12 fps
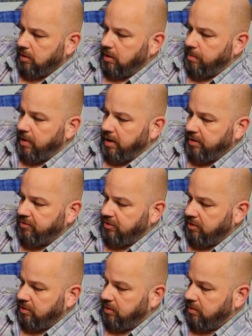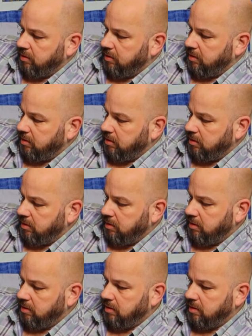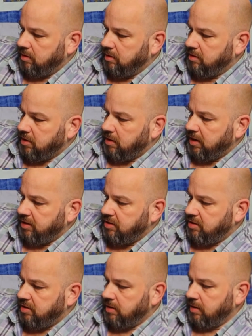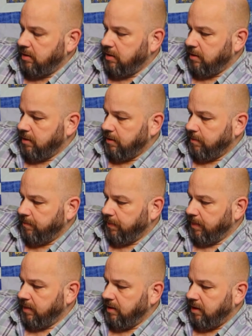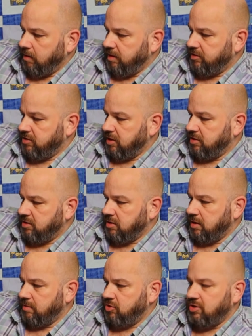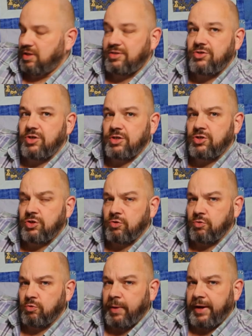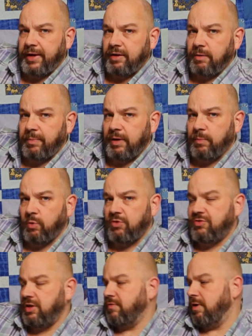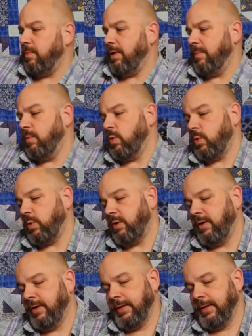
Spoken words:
the margin, so that it's just to make it a bit more stiff and a bit more